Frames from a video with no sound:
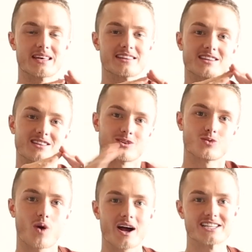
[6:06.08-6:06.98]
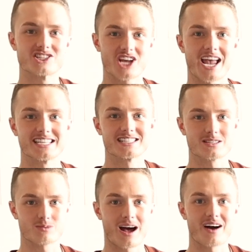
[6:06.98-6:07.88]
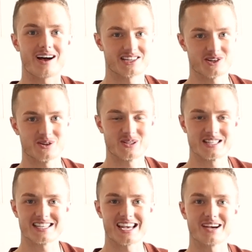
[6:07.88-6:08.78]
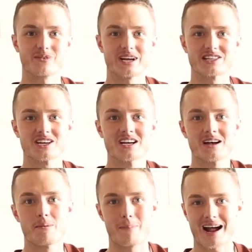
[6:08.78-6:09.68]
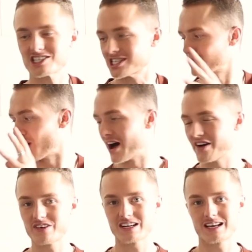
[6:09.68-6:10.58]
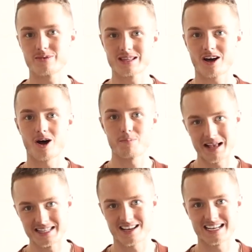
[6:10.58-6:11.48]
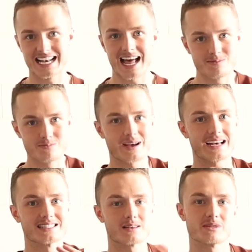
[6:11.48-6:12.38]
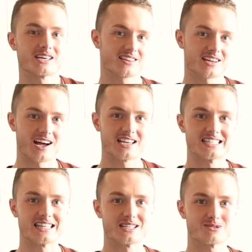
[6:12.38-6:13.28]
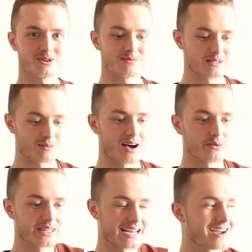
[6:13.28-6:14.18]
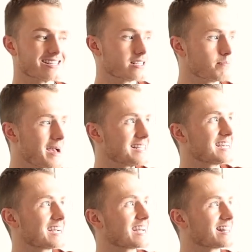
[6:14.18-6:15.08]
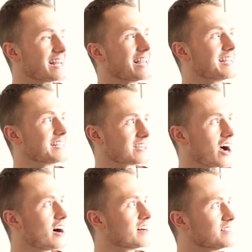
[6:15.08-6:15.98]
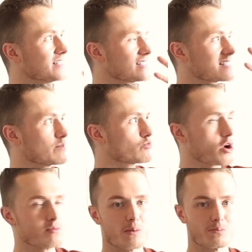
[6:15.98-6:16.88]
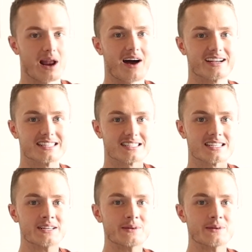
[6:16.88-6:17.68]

with the white shade as well, as you can see, which matches perfectly with our bedside lamp and some of the other colours in this room as well, with the lighter bedding and the linen curtains and Roman blind.